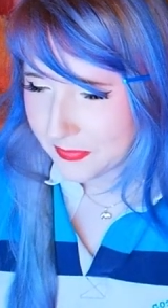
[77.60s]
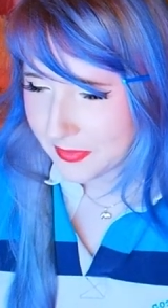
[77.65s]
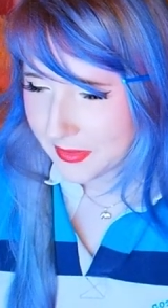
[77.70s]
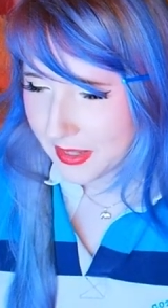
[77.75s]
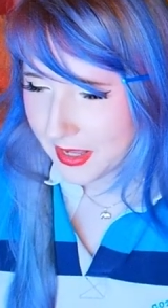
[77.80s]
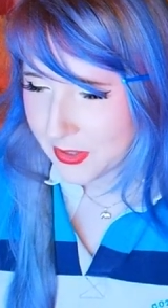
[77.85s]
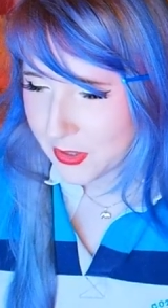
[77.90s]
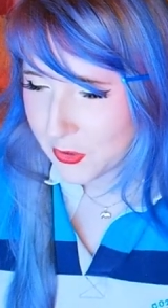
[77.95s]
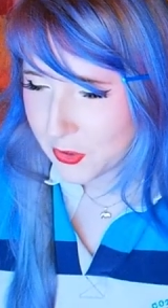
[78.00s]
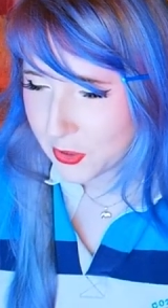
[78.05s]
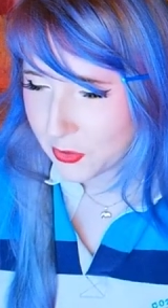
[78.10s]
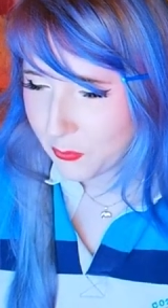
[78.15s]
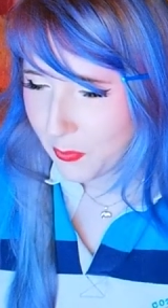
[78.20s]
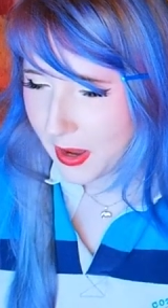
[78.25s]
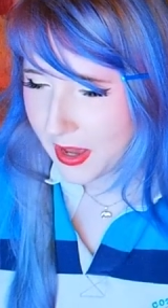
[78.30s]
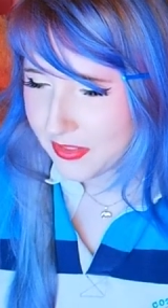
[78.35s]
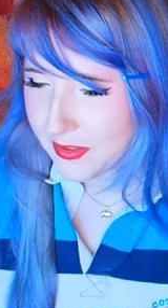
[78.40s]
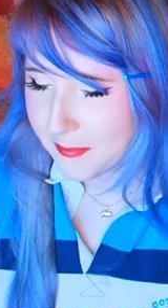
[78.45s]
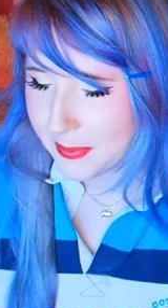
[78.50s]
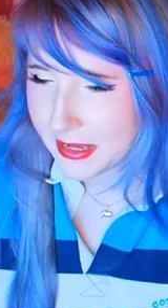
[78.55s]
And you should
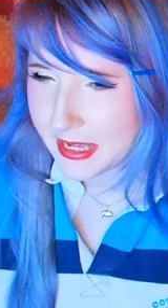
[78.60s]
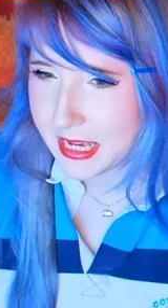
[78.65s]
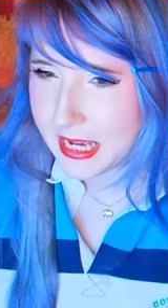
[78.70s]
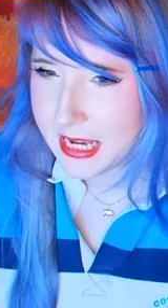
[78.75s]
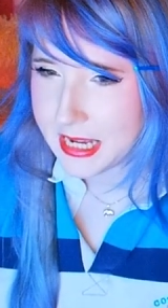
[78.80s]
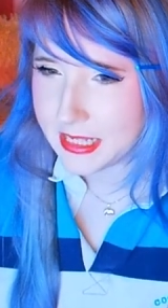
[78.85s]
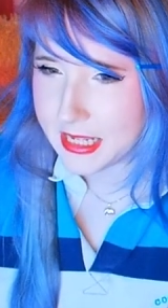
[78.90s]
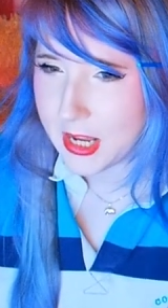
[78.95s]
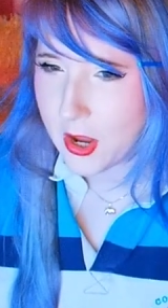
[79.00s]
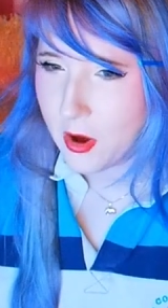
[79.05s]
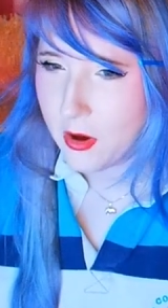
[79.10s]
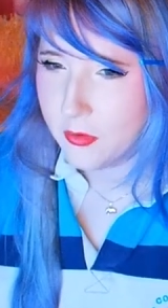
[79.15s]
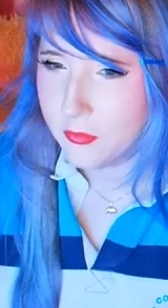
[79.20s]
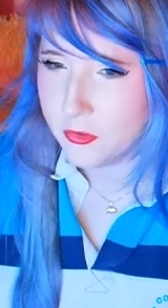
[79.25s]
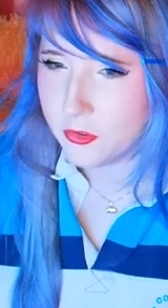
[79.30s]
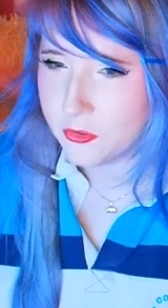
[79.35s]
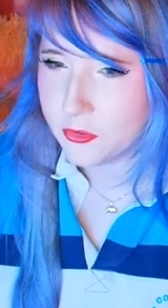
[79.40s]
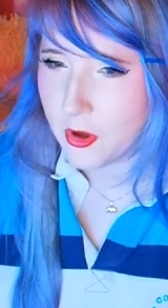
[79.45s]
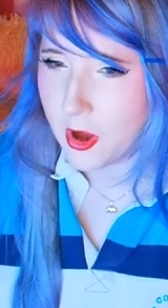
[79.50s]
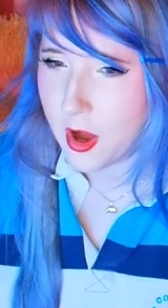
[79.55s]
wear the bikini over
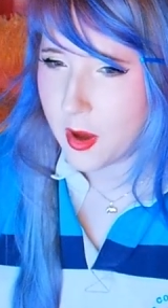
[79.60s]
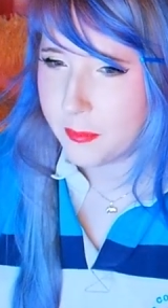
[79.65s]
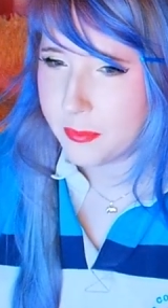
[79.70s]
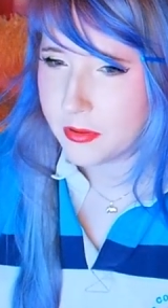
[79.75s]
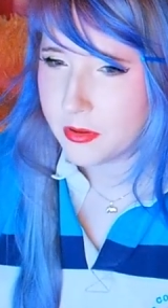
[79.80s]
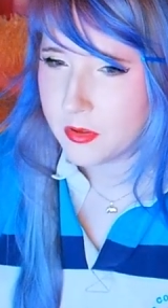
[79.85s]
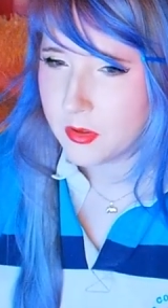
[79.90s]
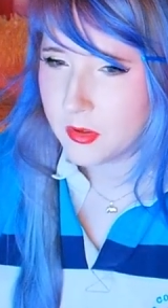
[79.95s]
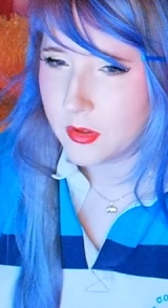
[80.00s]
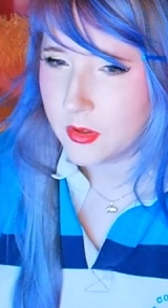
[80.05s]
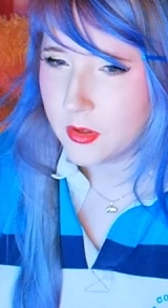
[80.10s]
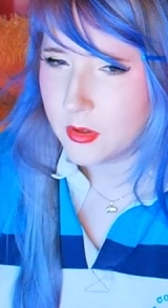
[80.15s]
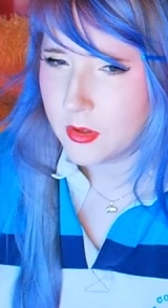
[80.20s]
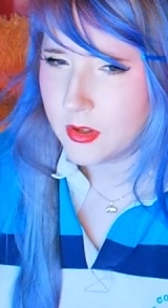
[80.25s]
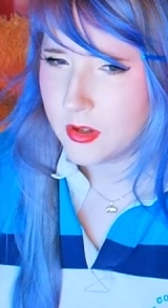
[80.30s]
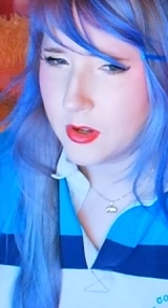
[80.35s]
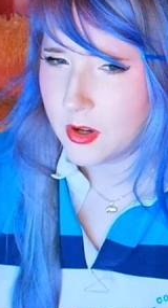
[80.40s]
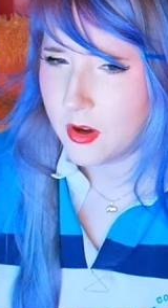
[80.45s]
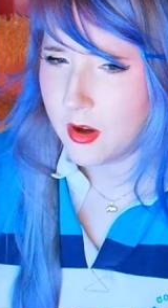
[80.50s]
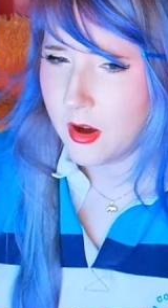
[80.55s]
the top.
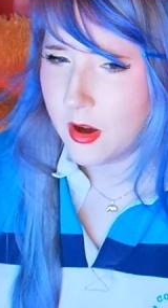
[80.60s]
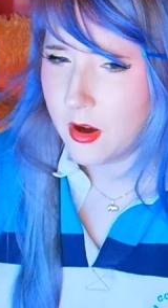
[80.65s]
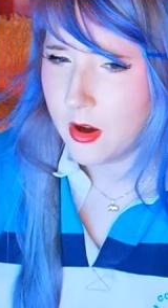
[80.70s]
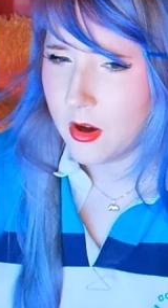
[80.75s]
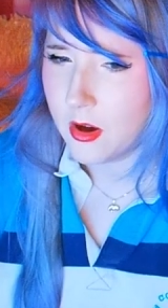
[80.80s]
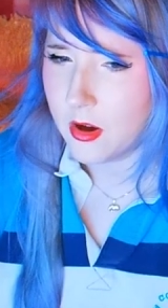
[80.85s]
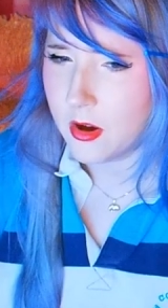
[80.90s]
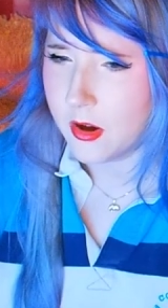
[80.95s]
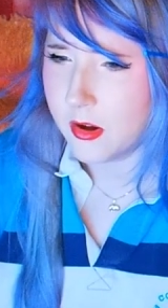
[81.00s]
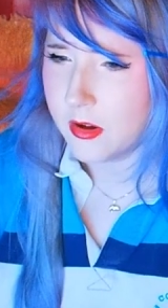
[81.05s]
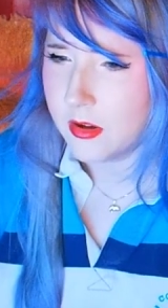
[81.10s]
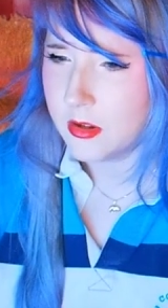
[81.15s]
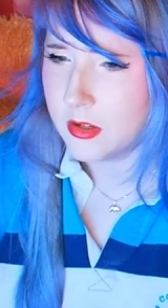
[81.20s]
Oh.